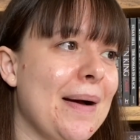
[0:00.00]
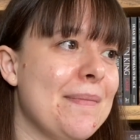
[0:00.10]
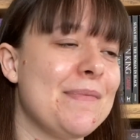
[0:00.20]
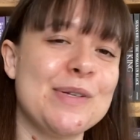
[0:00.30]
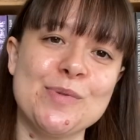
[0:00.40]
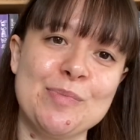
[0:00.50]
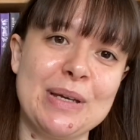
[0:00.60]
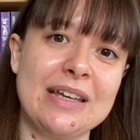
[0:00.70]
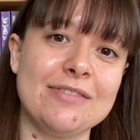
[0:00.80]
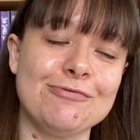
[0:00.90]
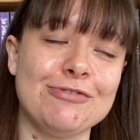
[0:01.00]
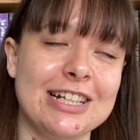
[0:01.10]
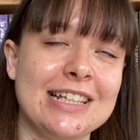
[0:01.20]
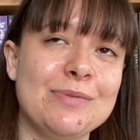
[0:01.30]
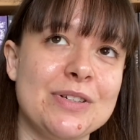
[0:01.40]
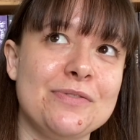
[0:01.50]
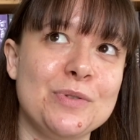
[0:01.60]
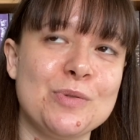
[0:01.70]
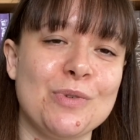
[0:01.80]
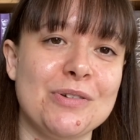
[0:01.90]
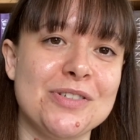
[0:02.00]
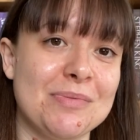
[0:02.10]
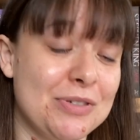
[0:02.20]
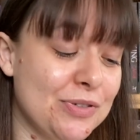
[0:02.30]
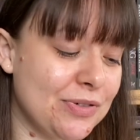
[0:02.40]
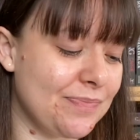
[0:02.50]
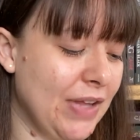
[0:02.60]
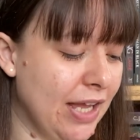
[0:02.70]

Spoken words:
which will be really wonderful to watch, I'm sure.